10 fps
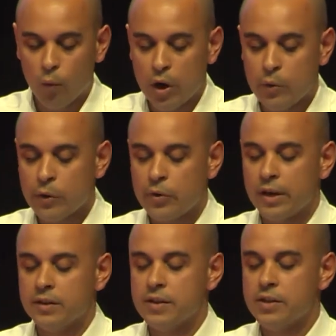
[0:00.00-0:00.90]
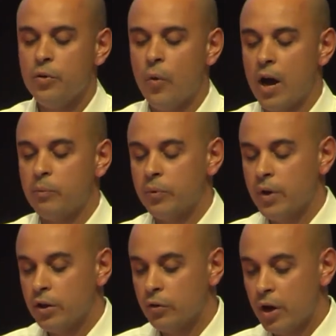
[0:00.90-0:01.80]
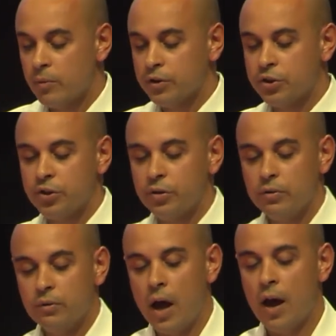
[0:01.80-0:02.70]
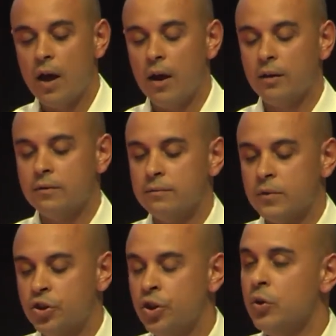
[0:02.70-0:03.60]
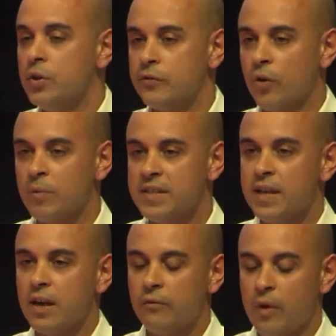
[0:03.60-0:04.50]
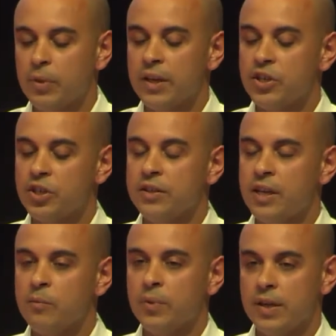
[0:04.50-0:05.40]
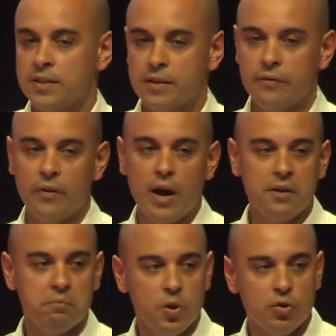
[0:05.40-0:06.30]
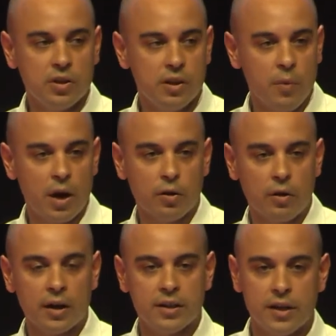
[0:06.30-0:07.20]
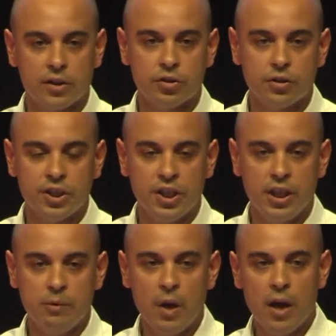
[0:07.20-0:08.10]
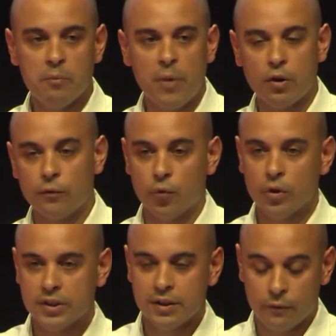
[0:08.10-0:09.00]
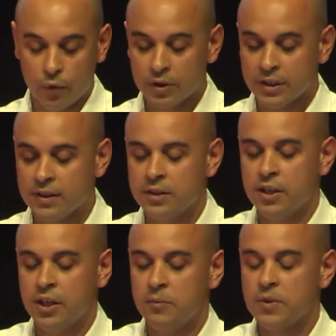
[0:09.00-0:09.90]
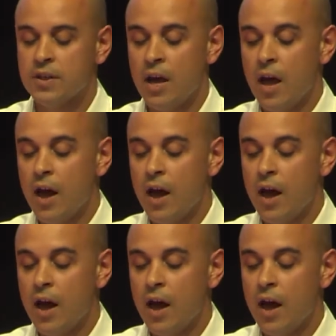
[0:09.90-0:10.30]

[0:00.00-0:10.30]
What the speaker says: when we create this new app, you're able to choose from a set of application templates defined usually by your architecture team, by your front-end teams,